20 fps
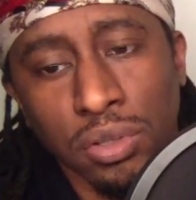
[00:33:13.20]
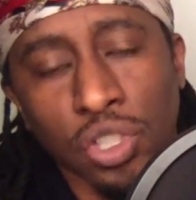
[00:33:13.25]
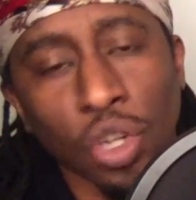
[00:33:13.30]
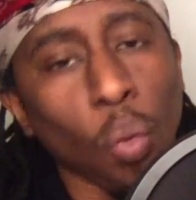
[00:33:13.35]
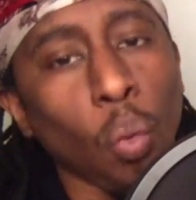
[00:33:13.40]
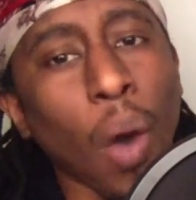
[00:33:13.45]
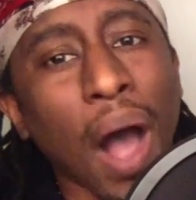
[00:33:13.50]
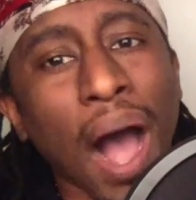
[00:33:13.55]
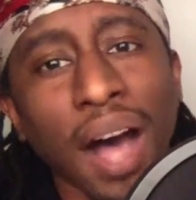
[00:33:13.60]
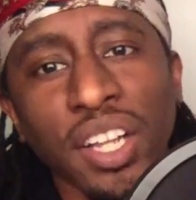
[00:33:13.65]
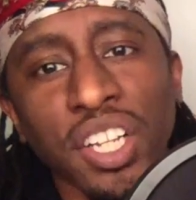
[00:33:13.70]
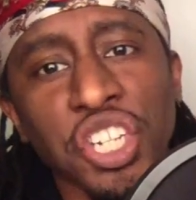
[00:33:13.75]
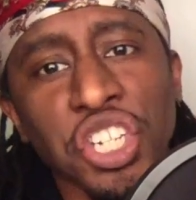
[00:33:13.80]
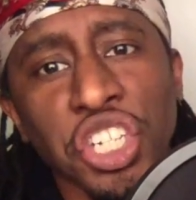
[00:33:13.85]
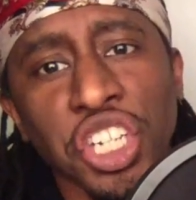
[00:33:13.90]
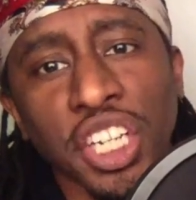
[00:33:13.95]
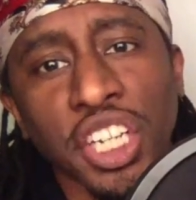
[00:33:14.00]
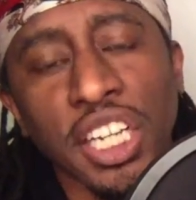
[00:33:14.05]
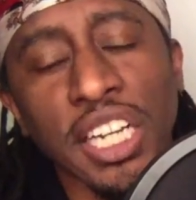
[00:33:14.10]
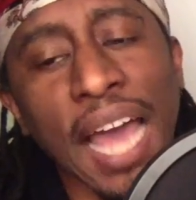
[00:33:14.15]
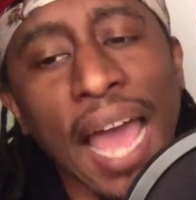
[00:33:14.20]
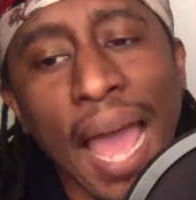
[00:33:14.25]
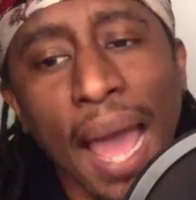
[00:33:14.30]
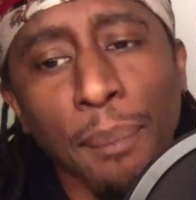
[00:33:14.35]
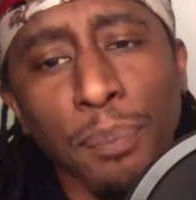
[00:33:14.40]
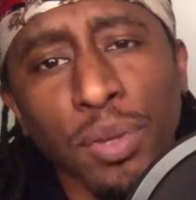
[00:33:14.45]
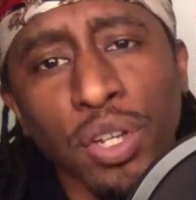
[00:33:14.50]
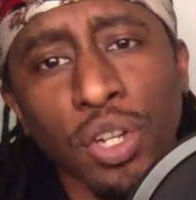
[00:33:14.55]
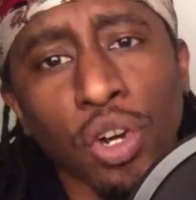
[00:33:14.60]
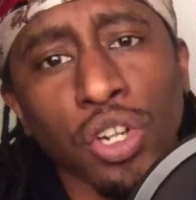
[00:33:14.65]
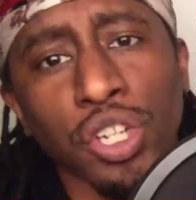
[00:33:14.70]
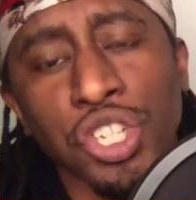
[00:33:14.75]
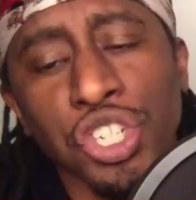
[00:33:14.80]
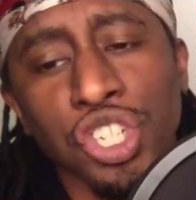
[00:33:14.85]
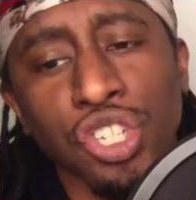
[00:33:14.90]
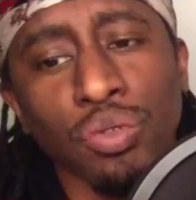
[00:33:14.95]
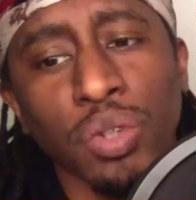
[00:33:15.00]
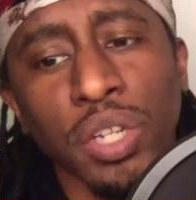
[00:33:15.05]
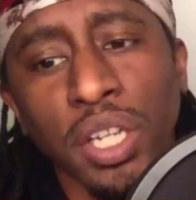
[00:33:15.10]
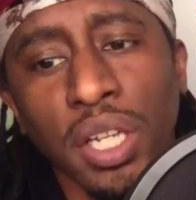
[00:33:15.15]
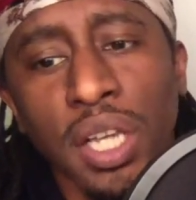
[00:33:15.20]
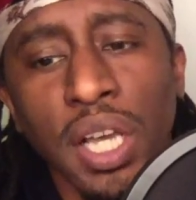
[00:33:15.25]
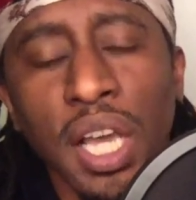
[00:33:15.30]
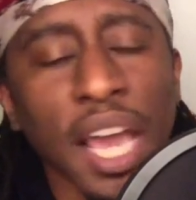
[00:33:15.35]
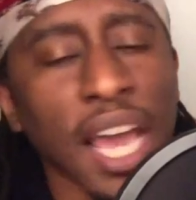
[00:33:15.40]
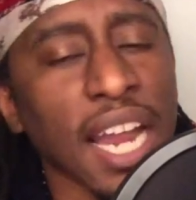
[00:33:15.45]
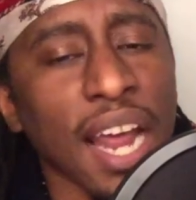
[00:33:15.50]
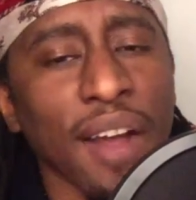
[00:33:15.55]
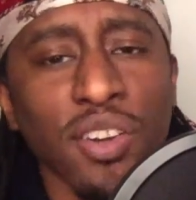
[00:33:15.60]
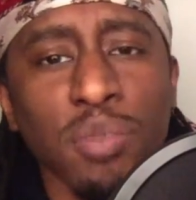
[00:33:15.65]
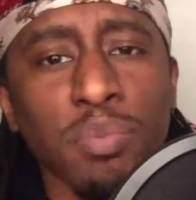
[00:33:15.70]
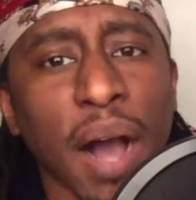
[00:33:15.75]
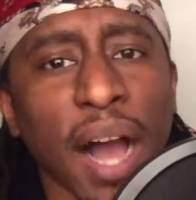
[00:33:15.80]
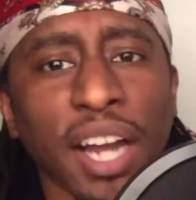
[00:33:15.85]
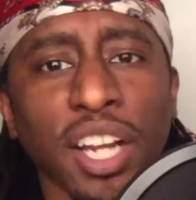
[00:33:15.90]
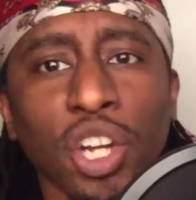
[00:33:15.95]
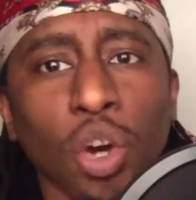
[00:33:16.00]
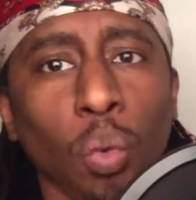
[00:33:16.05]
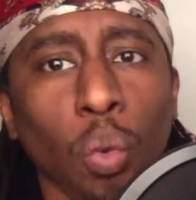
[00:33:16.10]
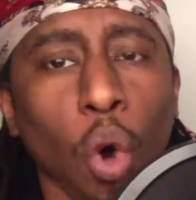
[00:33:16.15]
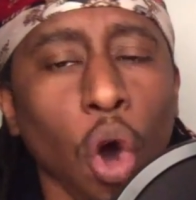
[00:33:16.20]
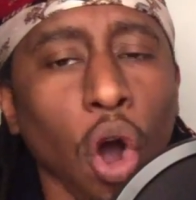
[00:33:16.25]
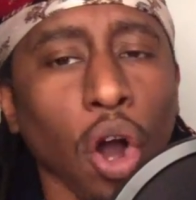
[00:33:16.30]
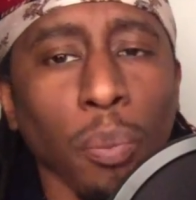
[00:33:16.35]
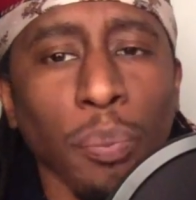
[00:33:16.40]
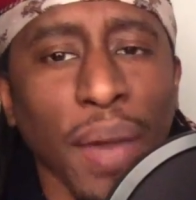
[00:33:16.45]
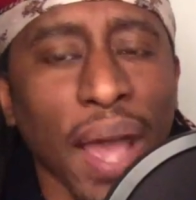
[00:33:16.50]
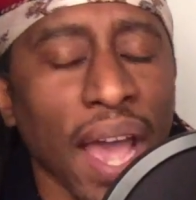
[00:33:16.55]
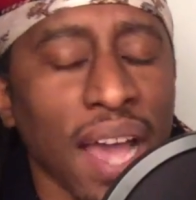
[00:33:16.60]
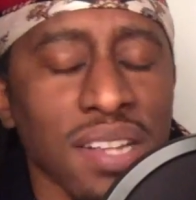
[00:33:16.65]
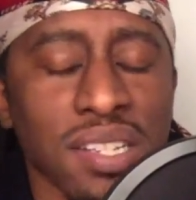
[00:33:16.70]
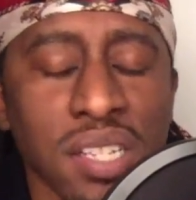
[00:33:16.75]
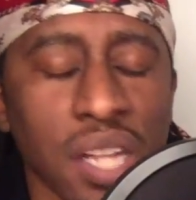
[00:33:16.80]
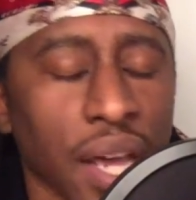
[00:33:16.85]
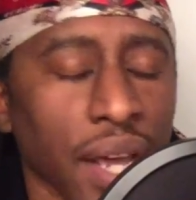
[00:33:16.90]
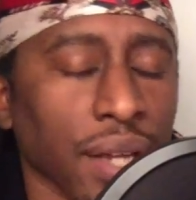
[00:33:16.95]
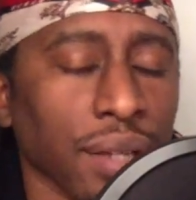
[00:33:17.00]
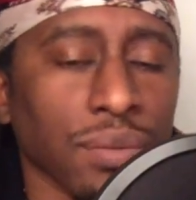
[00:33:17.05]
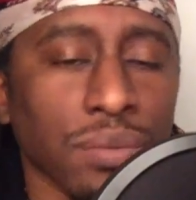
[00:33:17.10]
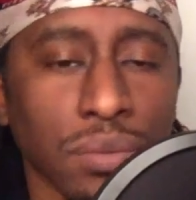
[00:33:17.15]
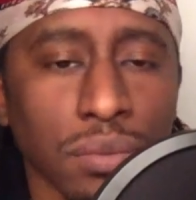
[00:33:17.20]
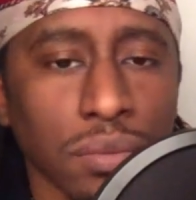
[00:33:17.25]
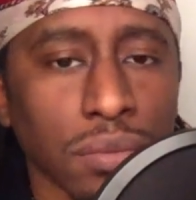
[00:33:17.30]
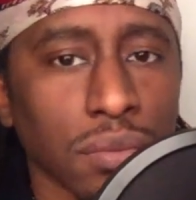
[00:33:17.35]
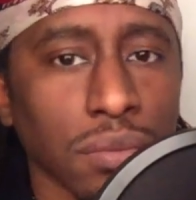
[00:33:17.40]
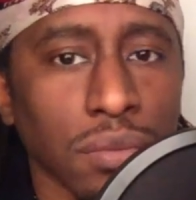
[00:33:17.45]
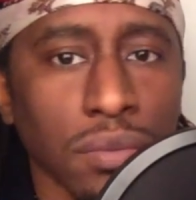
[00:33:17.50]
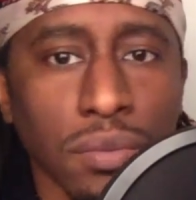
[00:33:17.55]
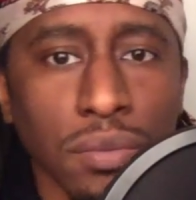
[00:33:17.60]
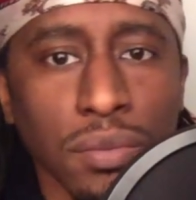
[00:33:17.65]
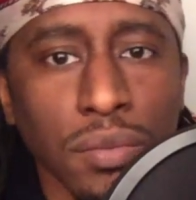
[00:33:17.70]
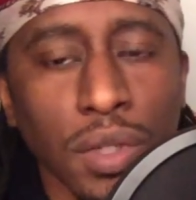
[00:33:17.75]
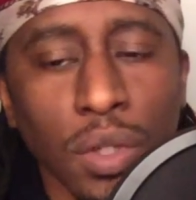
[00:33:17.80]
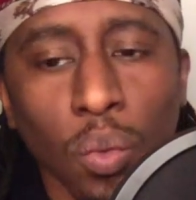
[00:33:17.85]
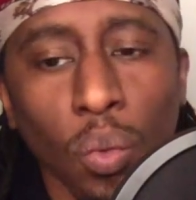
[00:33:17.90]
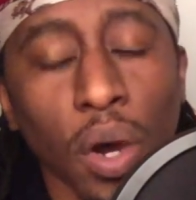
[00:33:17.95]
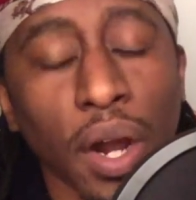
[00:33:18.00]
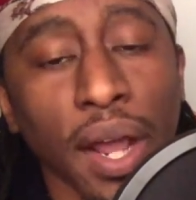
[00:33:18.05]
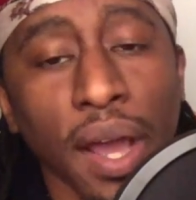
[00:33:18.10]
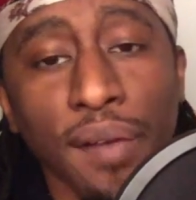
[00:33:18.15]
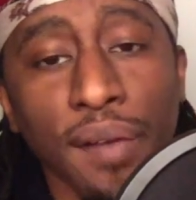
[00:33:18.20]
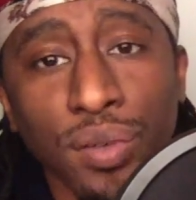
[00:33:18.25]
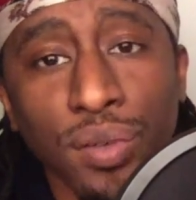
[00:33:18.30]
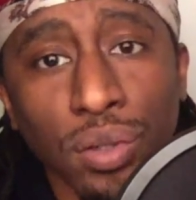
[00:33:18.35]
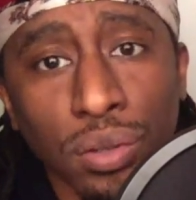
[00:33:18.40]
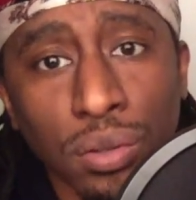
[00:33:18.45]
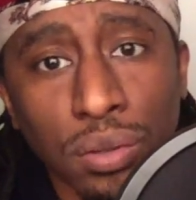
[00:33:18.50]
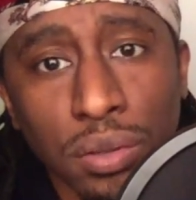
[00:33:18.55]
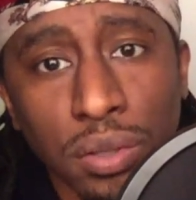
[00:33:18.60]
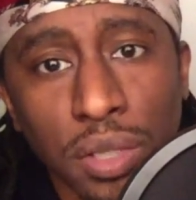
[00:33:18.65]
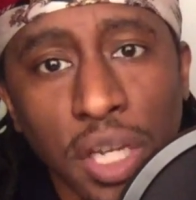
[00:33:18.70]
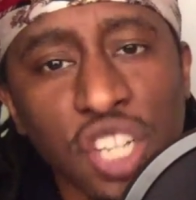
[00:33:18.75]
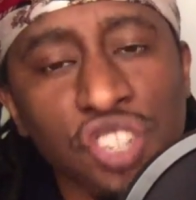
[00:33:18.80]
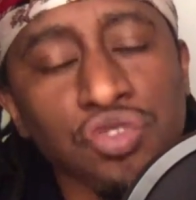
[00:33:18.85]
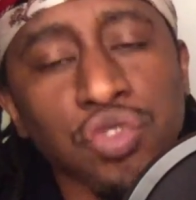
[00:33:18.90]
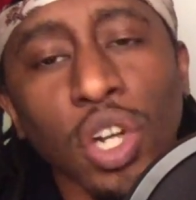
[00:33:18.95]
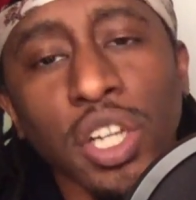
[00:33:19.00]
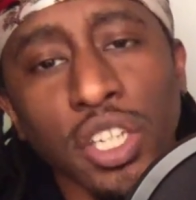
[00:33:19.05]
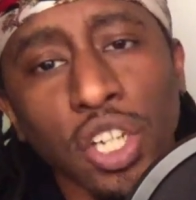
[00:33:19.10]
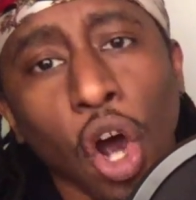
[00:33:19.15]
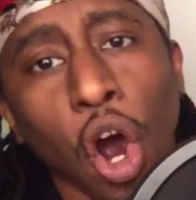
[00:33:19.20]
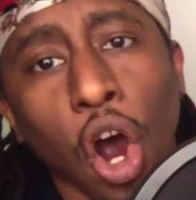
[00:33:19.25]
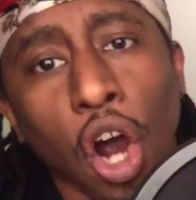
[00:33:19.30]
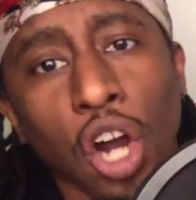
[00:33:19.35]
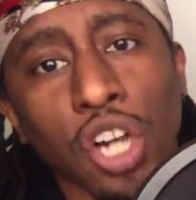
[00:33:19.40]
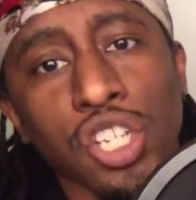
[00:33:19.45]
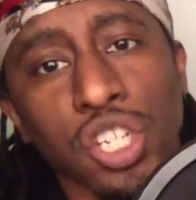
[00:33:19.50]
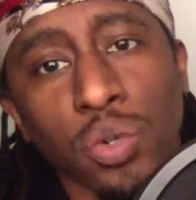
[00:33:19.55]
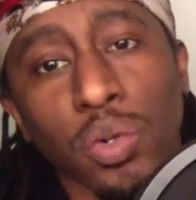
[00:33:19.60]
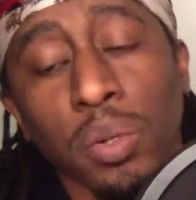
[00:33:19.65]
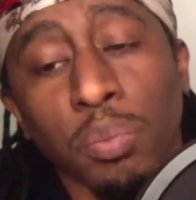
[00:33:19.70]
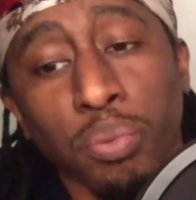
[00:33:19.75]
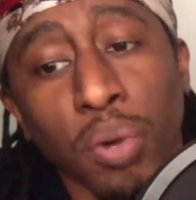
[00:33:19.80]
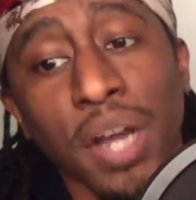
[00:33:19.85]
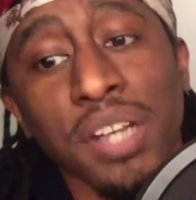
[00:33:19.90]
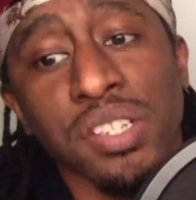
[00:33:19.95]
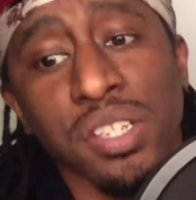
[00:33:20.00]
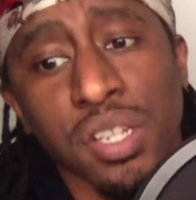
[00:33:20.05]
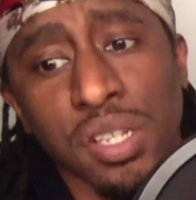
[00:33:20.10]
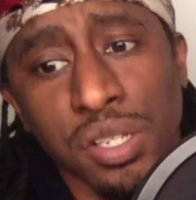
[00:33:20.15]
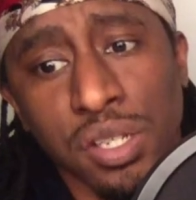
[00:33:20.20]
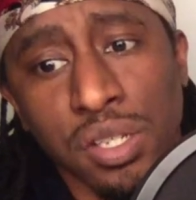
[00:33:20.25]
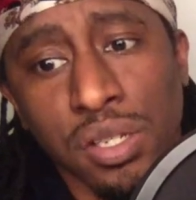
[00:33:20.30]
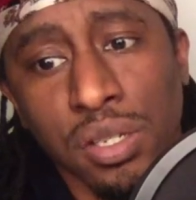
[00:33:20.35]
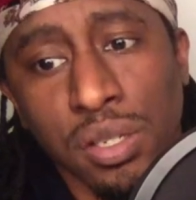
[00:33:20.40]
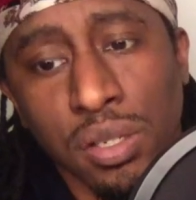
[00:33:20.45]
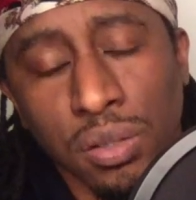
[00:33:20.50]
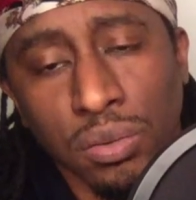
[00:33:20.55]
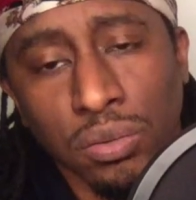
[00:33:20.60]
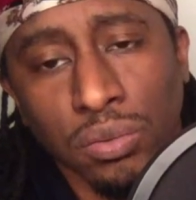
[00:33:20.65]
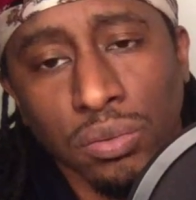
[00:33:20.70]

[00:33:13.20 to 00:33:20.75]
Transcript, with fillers: The wildest shit could happen on the street and everybody will walk past like, whatever. It's really hard to impress us.